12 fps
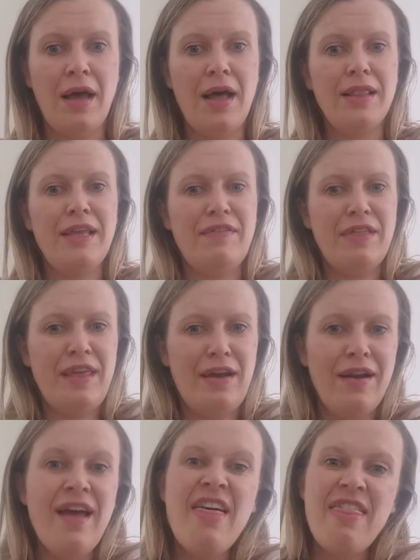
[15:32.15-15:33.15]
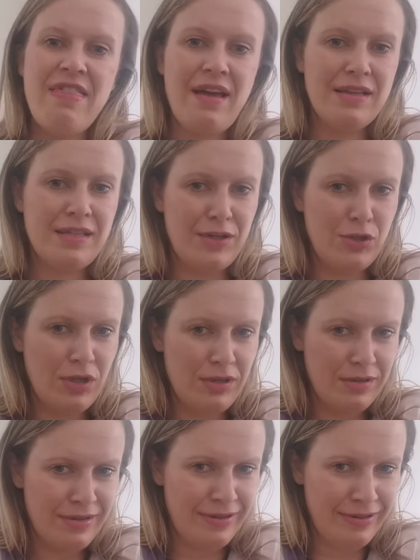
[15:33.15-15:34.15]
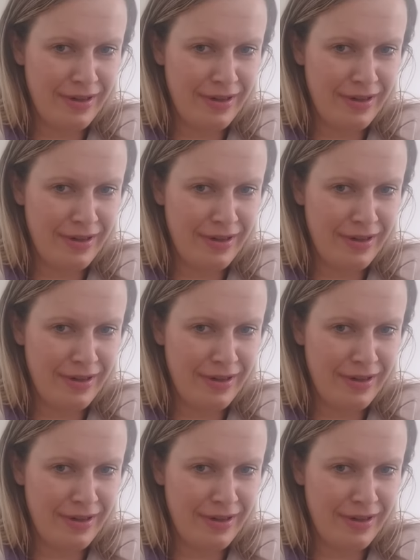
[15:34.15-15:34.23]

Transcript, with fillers: I'll leave it there. Thanks, Sandra. I